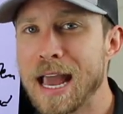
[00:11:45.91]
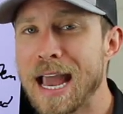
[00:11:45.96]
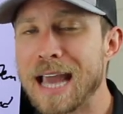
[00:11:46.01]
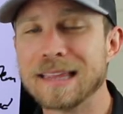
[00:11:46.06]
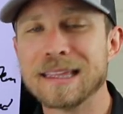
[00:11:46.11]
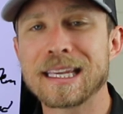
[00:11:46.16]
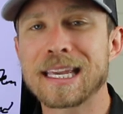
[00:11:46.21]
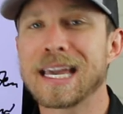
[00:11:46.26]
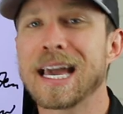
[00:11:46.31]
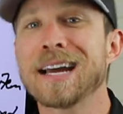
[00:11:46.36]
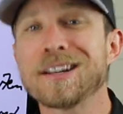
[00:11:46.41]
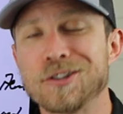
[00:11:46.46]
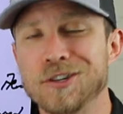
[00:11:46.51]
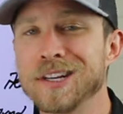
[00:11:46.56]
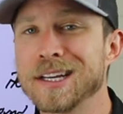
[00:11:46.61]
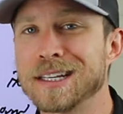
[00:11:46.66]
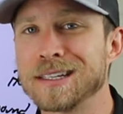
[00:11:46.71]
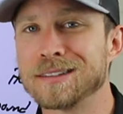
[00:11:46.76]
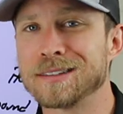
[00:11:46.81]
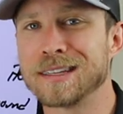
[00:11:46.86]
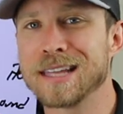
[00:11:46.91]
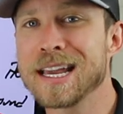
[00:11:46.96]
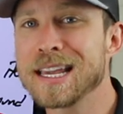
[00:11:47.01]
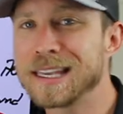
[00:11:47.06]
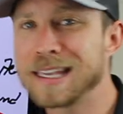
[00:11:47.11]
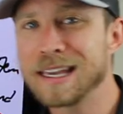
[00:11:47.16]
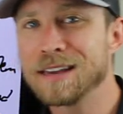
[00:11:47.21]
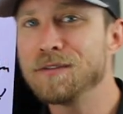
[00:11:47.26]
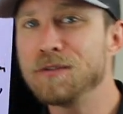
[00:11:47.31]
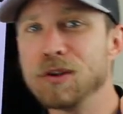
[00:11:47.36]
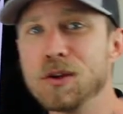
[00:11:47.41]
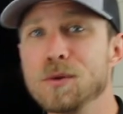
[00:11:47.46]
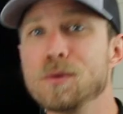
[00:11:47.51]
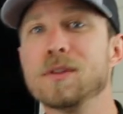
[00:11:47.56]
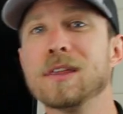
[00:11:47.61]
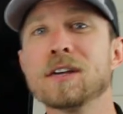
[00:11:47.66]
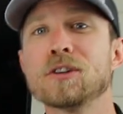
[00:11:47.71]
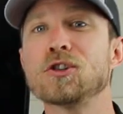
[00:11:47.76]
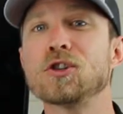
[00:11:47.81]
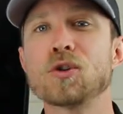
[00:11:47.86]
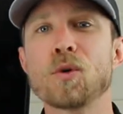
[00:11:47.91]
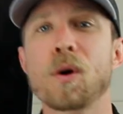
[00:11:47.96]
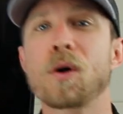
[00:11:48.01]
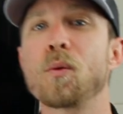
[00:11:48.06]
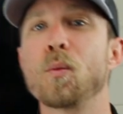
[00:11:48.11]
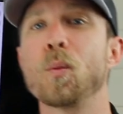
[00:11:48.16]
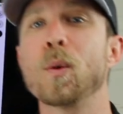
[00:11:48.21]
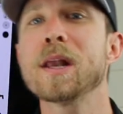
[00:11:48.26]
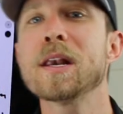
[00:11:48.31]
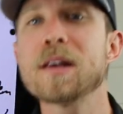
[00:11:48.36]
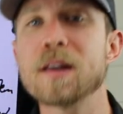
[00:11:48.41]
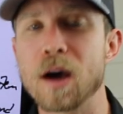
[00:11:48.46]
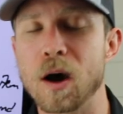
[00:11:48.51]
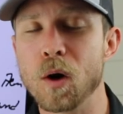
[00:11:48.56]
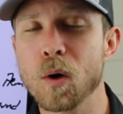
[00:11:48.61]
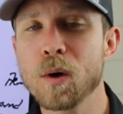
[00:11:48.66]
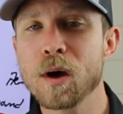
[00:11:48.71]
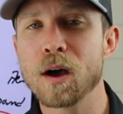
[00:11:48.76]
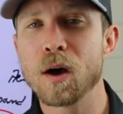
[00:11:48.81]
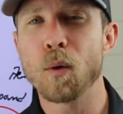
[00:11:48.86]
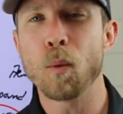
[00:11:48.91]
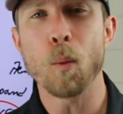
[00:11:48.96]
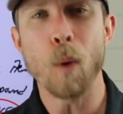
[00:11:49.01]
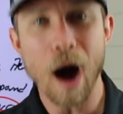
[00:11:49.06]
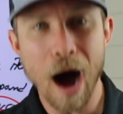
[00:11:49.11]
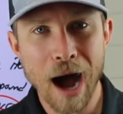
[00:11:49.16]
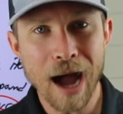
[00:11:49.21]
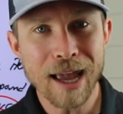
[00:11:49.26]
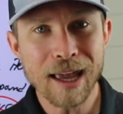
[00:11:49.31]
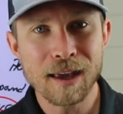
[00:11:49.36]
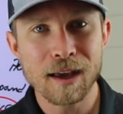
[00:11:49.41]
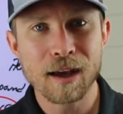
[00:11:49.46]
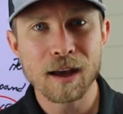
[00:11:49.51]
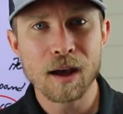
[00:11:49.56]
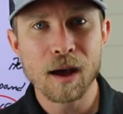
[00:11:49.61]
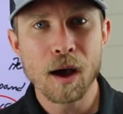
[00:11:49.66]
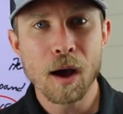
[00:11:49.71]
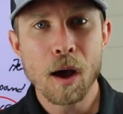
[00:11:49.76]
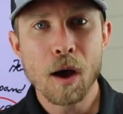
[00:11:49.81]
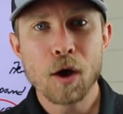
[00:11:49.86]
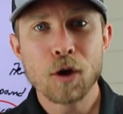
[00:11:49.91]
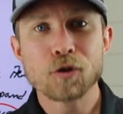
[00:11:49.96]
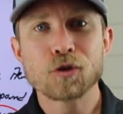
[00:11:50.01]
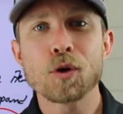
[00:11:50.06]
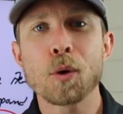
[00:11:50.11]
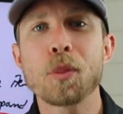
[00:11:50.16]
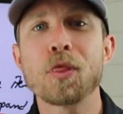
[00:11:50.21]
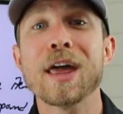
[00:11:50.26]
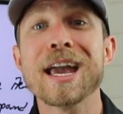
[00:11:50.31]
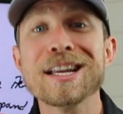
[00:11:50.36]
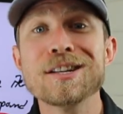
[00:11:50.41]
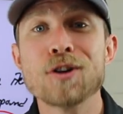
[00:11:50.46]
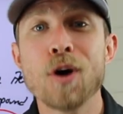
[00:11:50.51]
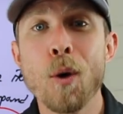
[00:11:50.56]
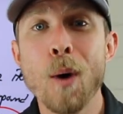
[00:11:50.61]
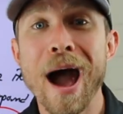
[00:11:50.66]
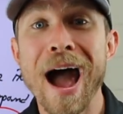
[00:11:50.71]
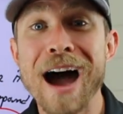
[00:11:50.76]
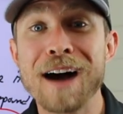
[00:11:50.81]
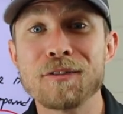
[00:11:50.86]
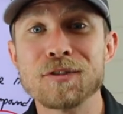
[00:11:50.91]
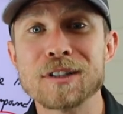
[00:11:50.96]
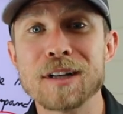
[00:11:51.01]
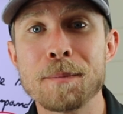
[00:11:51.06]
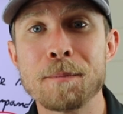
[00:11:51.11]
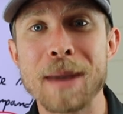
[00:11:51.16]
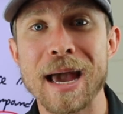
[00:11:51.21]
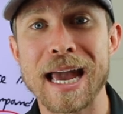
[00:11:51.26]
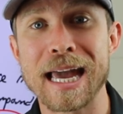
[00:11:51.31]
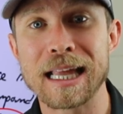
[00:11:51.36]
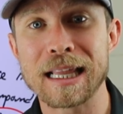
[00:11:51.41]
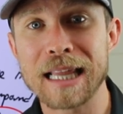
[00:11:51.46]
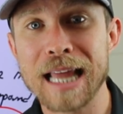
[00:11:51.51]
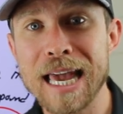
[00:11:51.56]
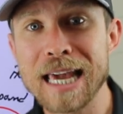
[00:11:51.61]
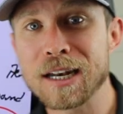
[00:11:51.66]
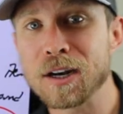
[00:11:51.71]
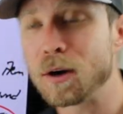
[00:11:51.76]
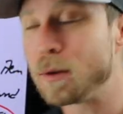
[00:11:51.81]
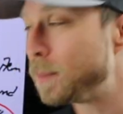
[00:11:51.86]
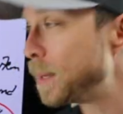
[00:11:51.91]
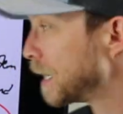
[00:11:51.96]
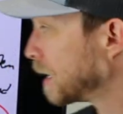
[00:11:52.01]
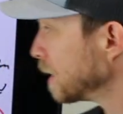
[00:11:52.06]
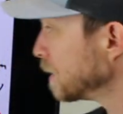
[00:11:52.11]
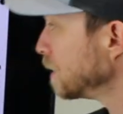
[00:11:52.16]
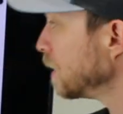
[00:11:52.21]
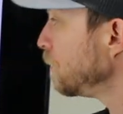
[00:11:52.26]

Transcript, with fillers: And the catch is, they give you this short window. Why? So they don't have to pay later, because